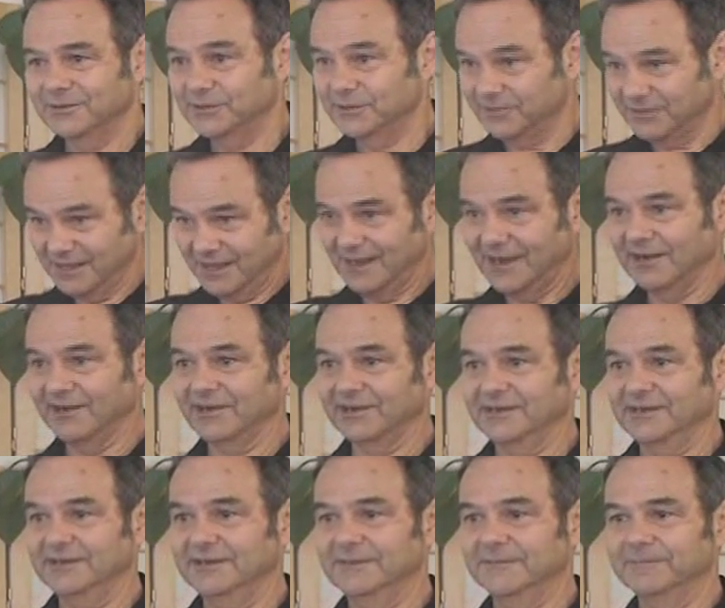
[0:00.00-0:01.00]
We're there.
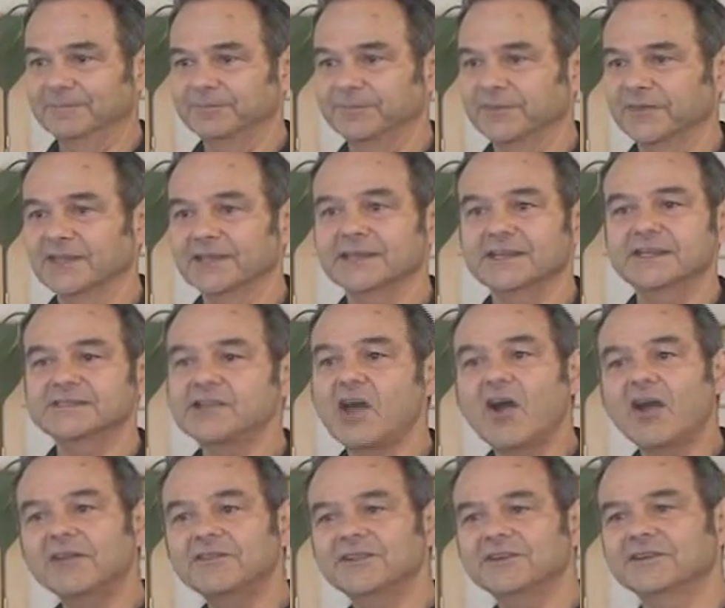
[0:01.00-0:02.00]
It's
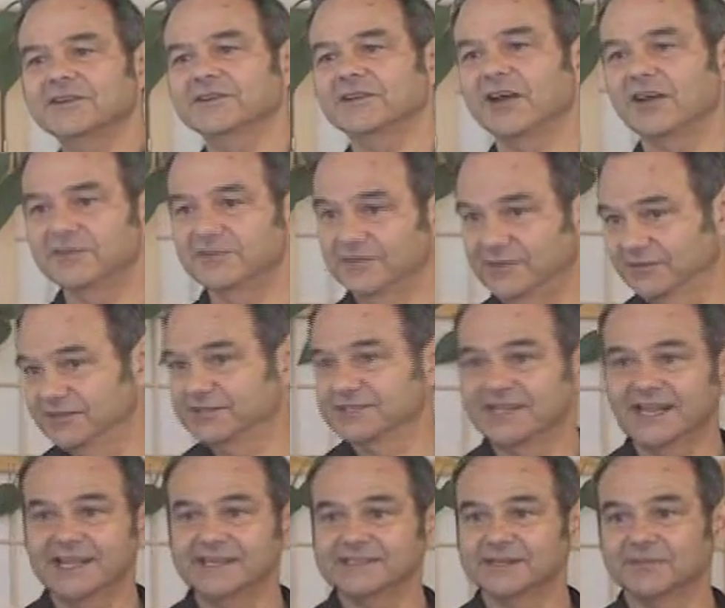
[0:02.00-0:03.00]
hard, though, to
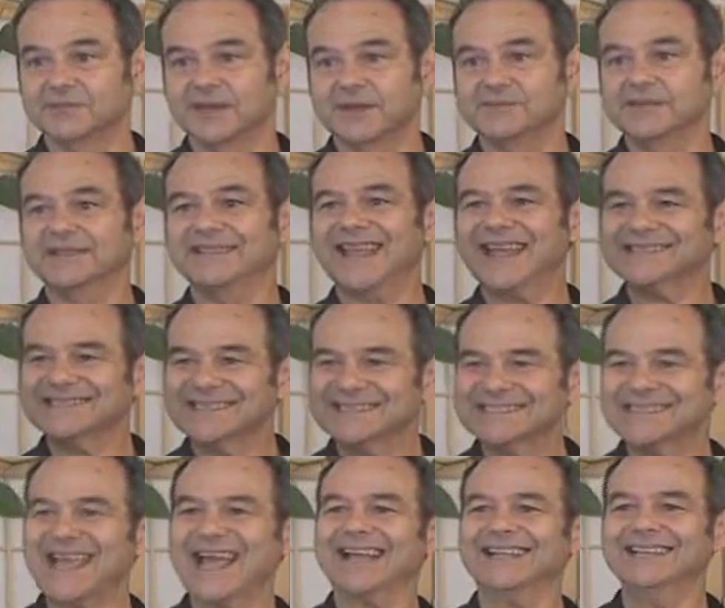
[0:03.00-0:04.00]
understand sometimes that that's
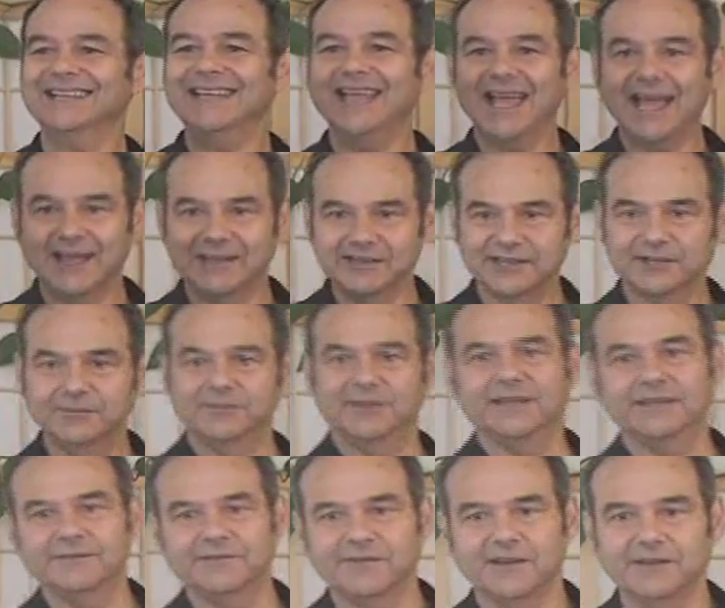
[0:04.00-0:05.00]
exactly how you can
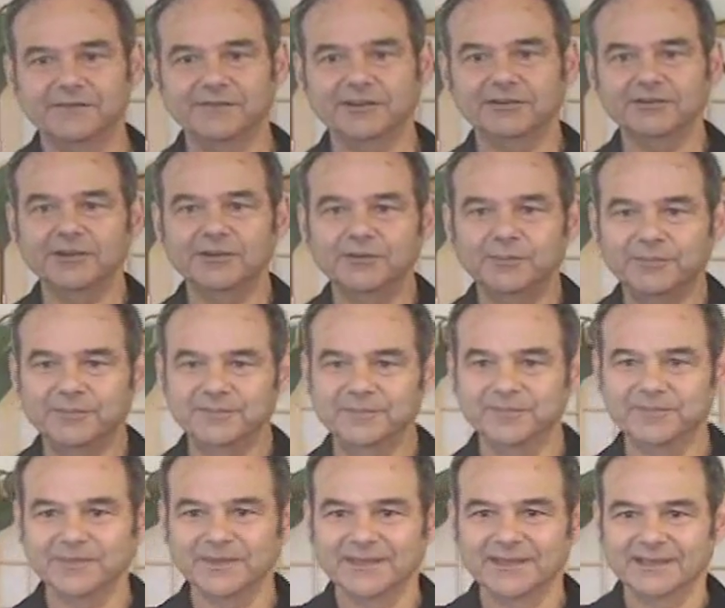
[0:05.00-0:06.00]
be in front of a group.
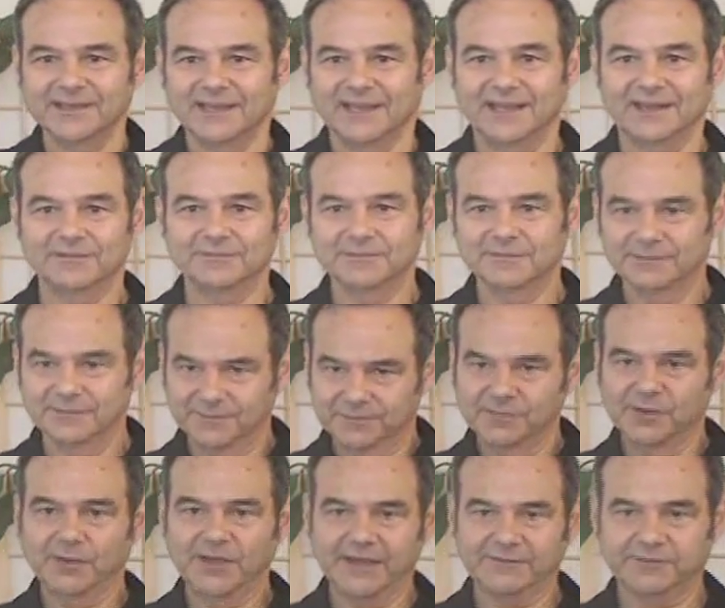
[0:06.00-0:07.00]

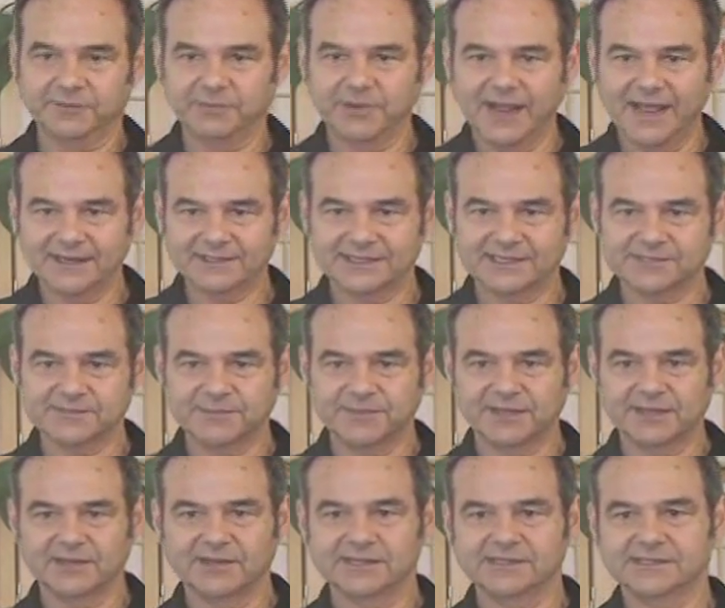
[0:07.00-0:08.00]
But we have to practice,
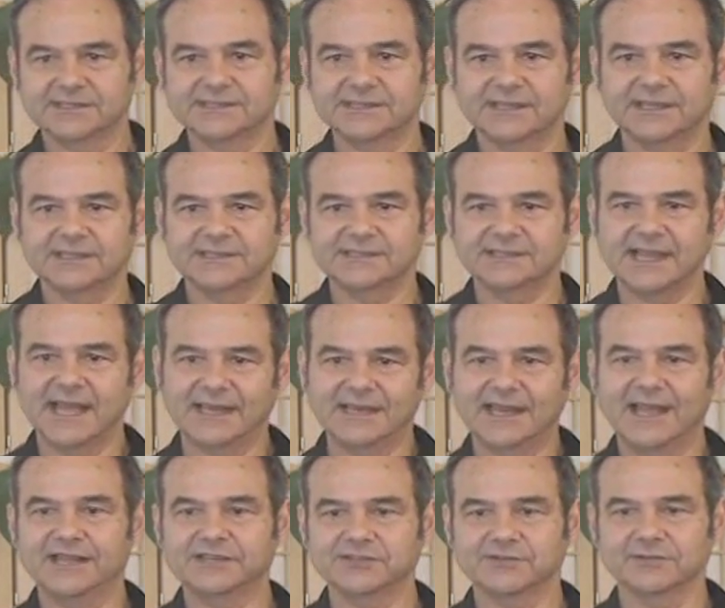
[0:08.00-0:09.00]
because it's not
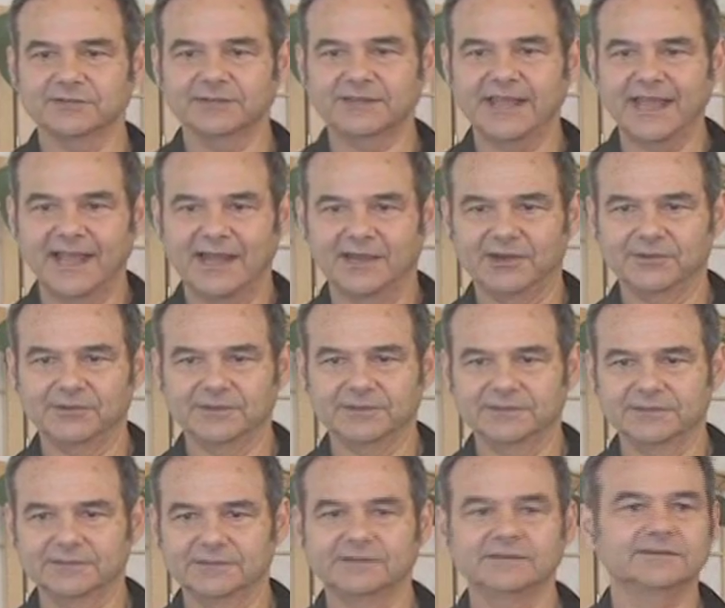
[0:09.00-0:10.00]
natural now
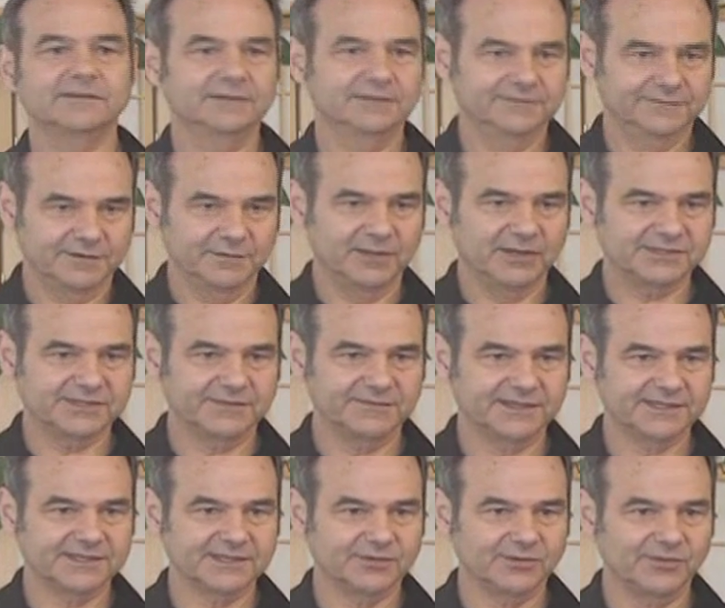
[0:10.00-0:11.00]
for most
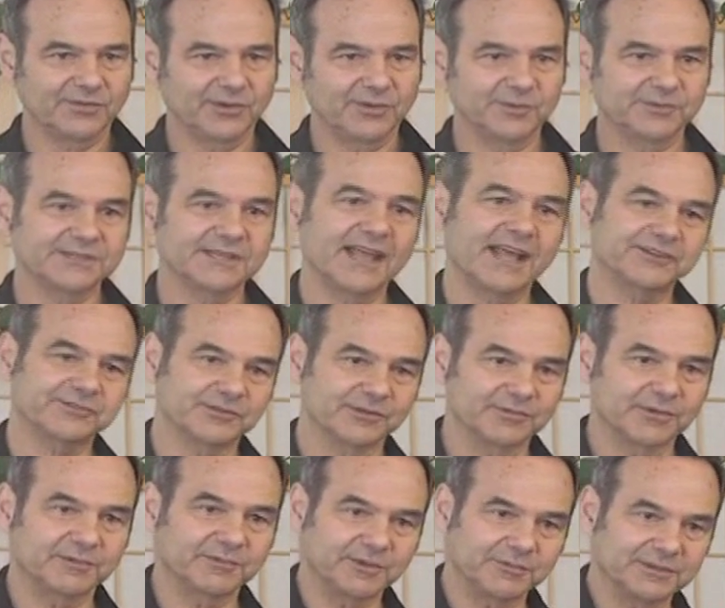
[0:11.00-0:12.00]
of us, although it was
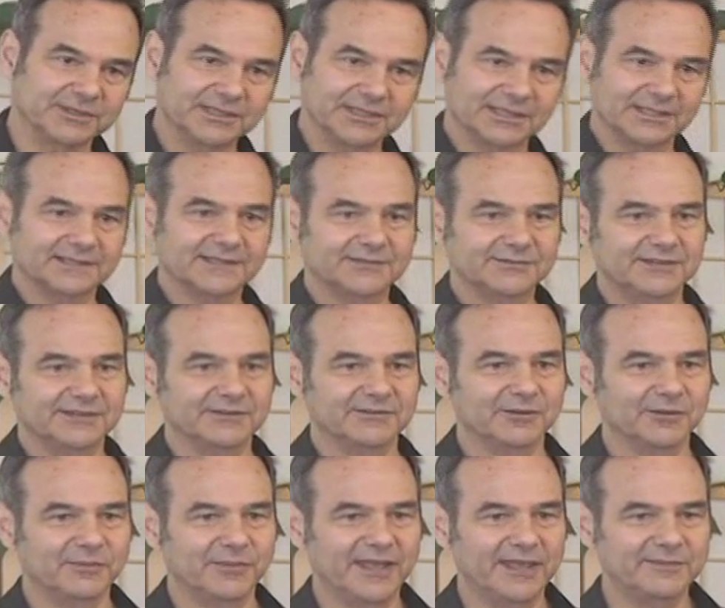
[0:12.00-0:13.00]
natural when we were little
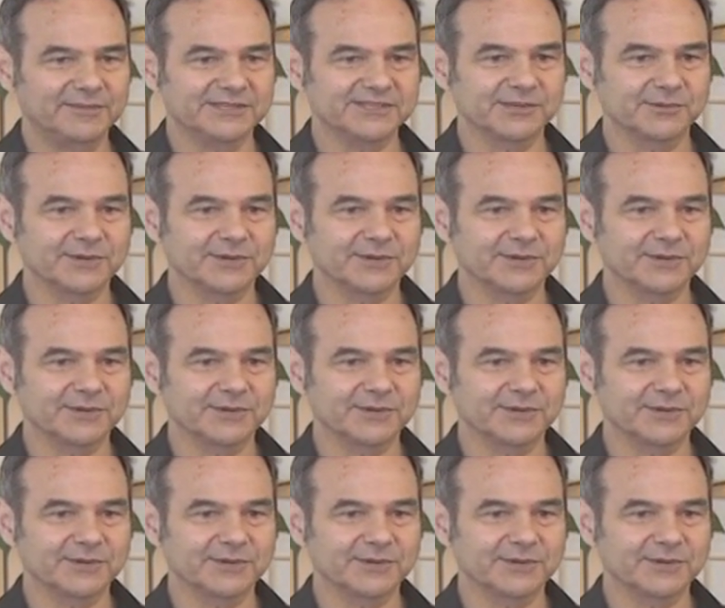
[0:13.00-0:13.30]
2-year-old babies.